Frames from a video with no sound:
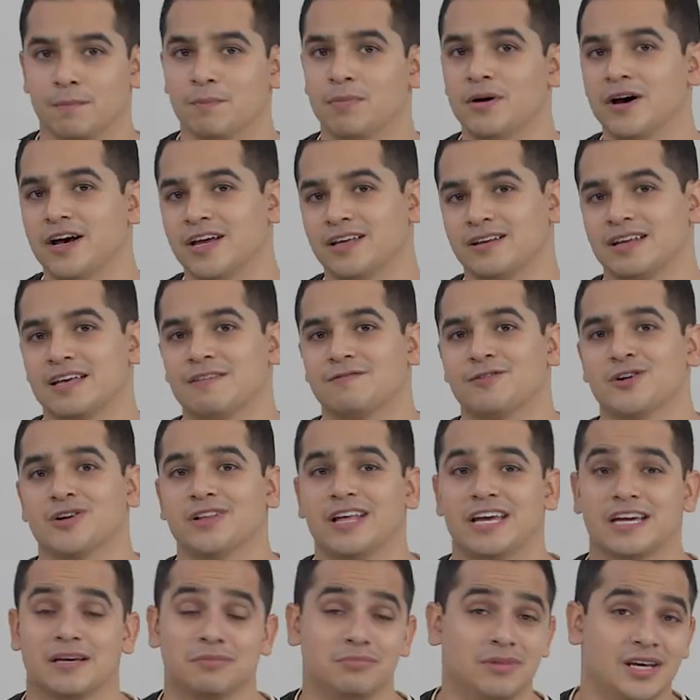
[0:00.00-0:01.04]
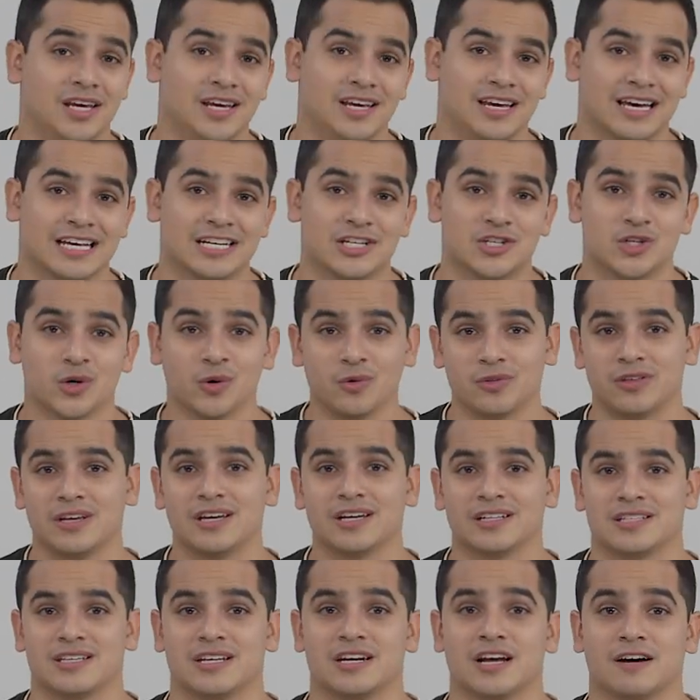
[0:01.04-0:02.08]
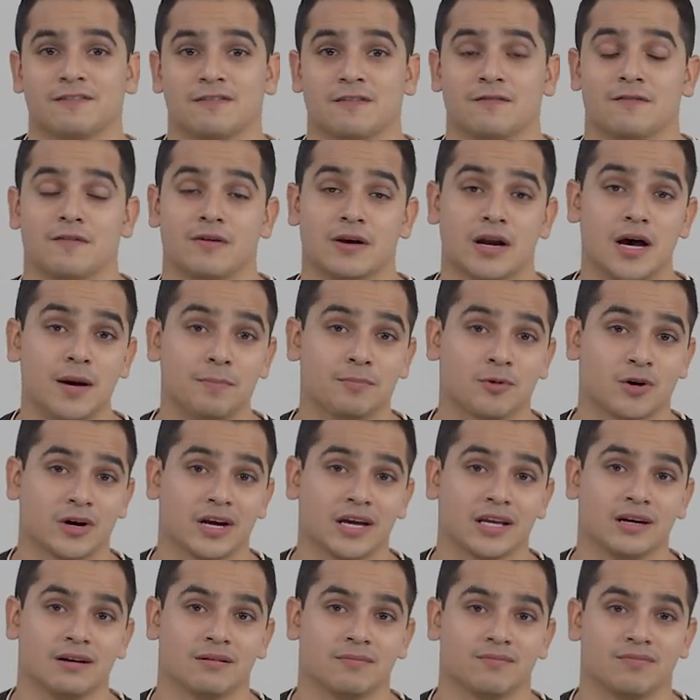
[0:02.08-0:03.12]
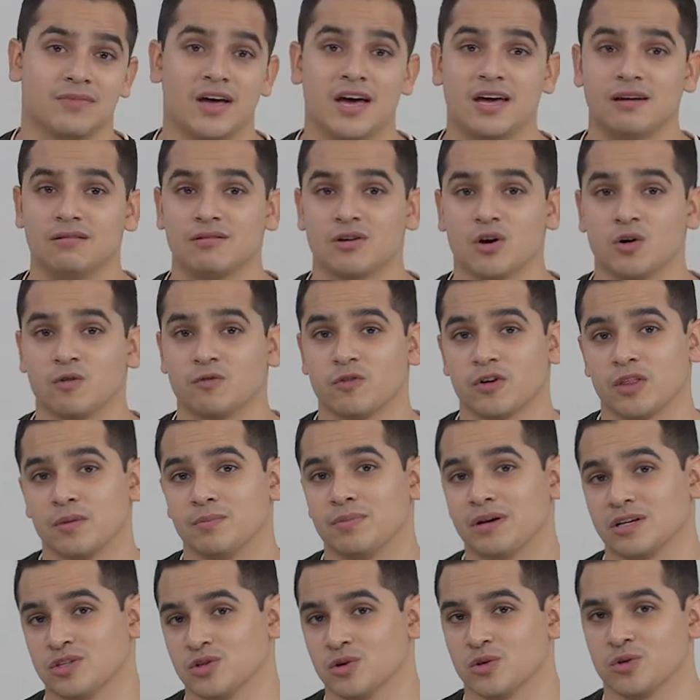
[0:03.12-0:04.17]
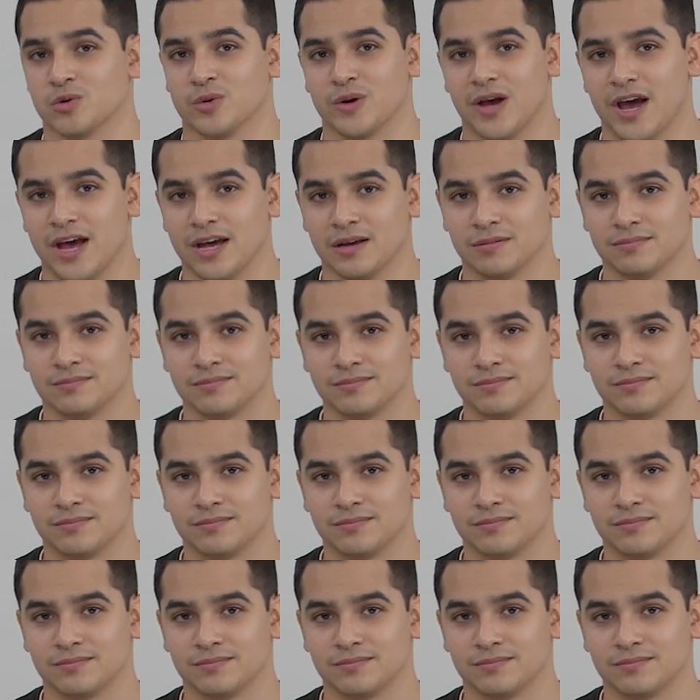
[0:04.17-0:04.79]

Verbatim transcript: But if you're like me and don't think it's enough of an upgrade, then go for the Pixel 3a.